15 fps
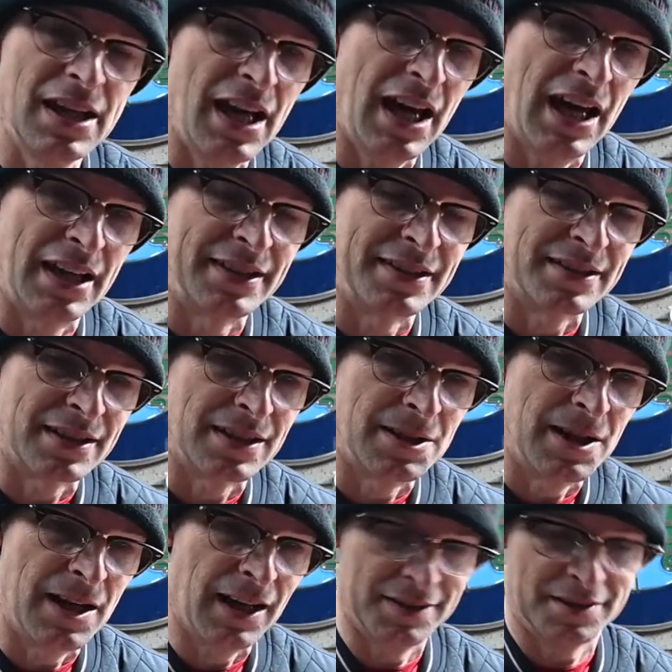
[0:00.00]
And
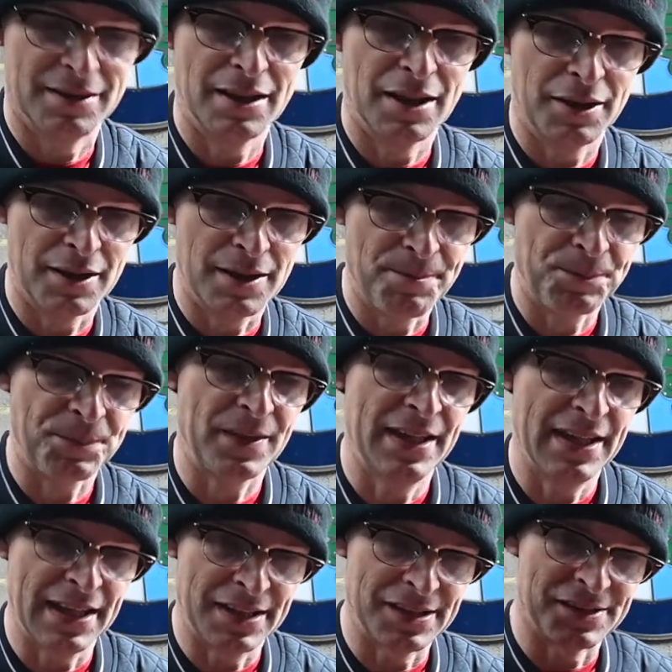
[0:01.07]
underneath it, he
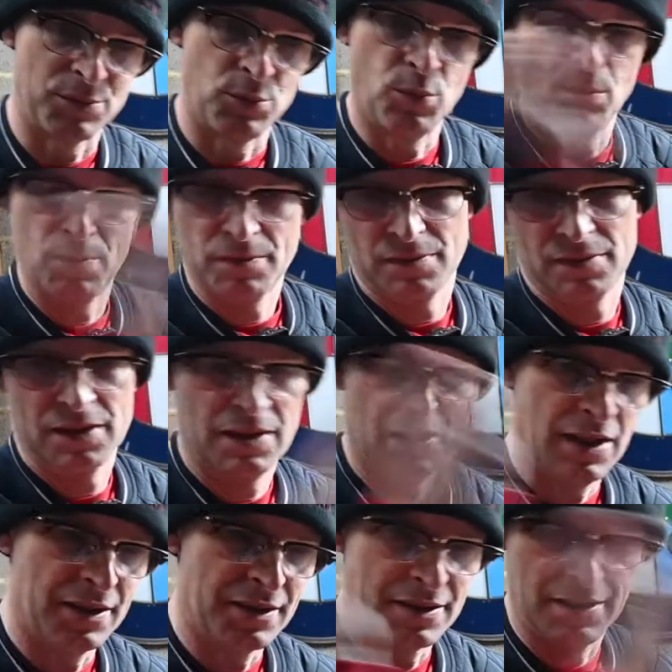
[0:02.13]
has
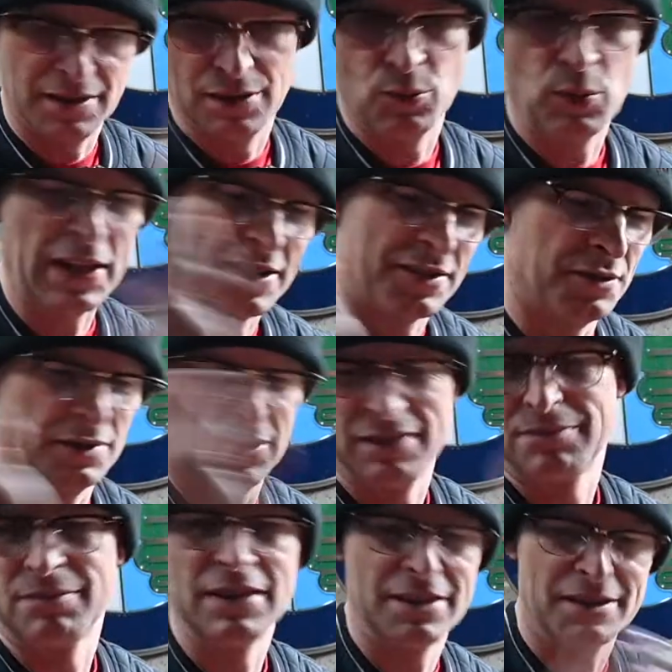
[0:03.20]
wax oil.
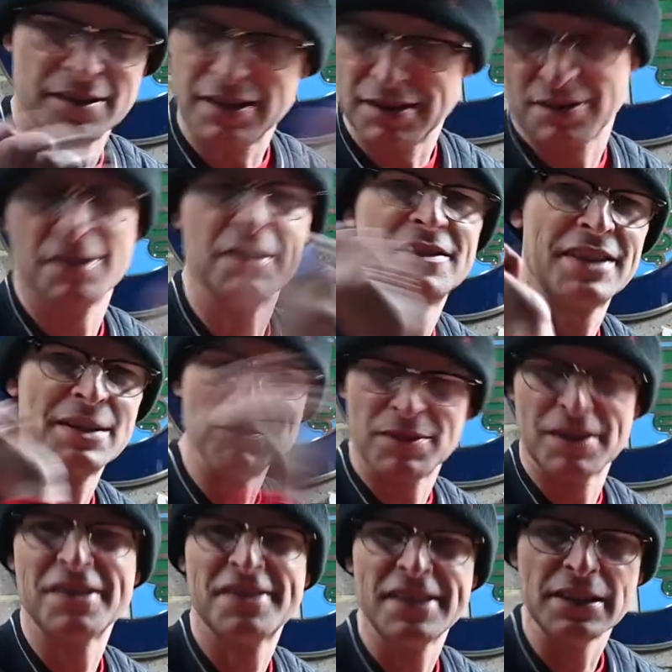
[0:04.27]
He's
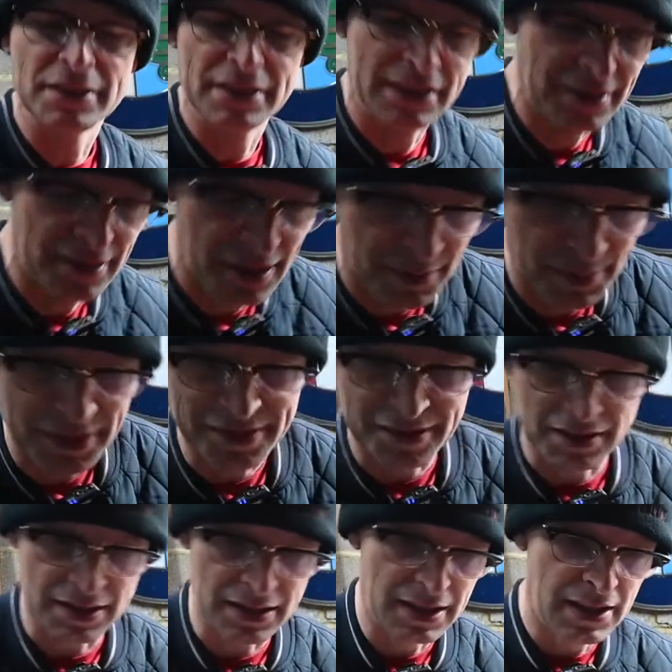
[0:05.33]
sealed it underneath
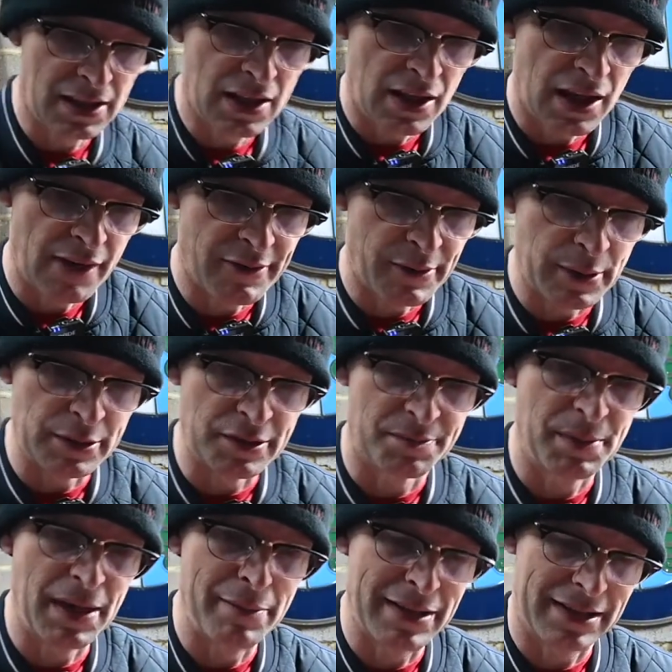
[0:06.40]
basically. Everywhere it was
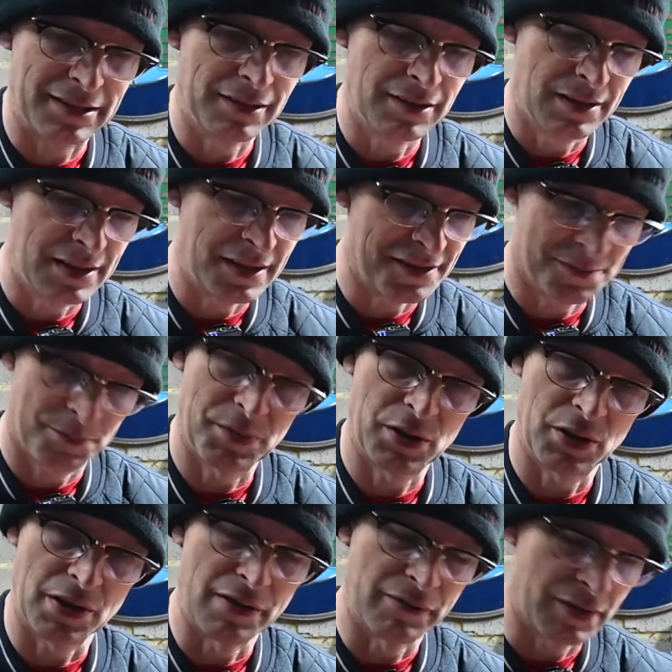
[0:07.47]
bare metal, he's
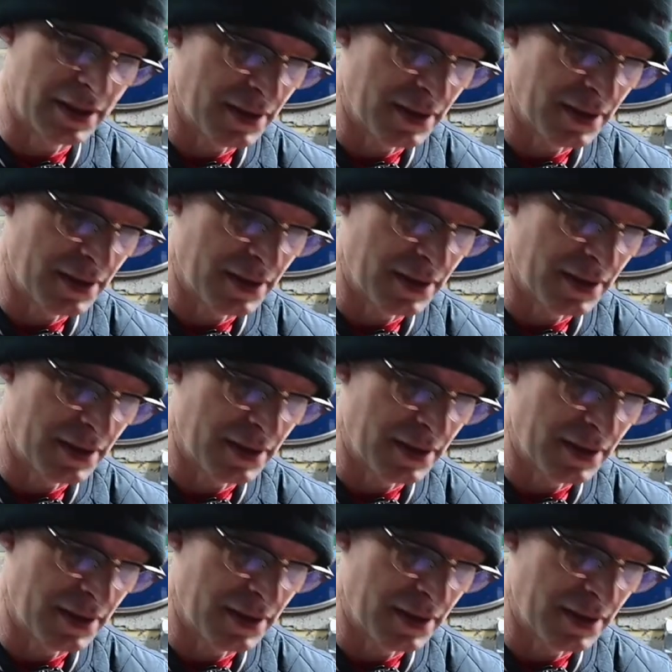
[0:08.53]
gone over it